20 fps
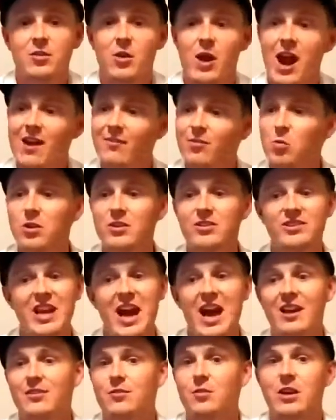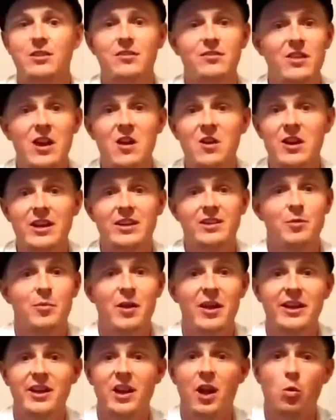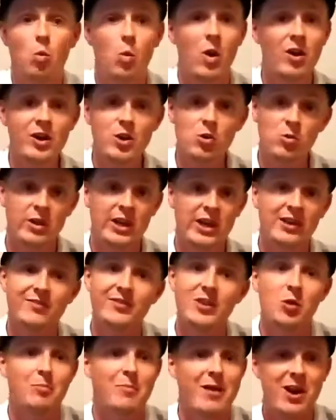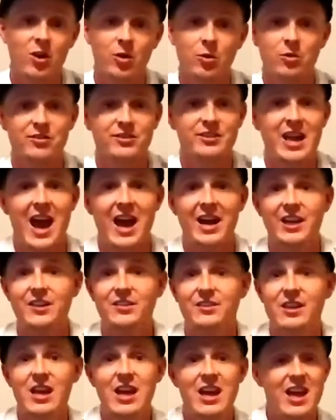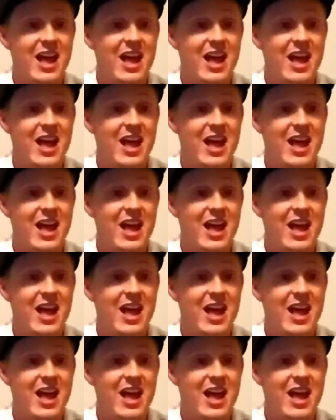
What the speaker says: So everyone's tax rates vary depending on where you live, your marital status,